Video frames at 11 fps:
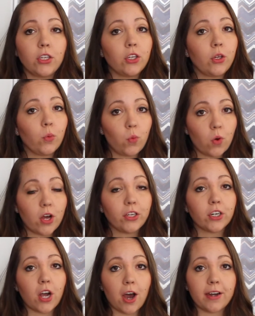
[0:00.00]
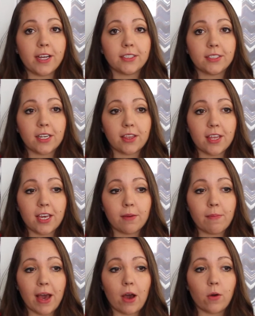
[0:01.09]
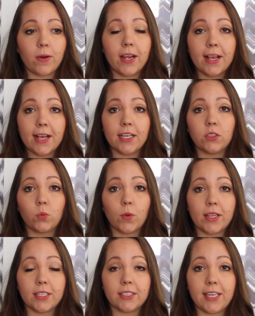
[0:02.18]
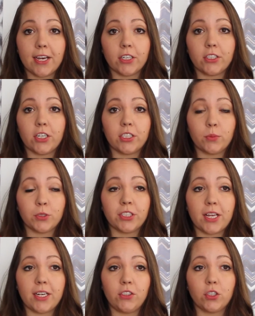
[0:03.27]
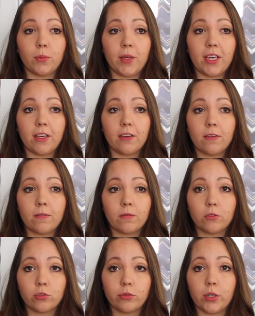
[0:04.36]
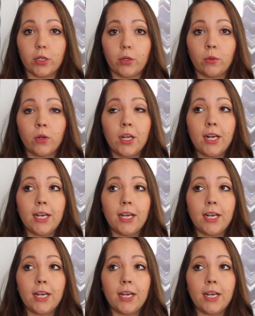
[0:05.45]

you want your audience to think about, is what this character is presenting to me true?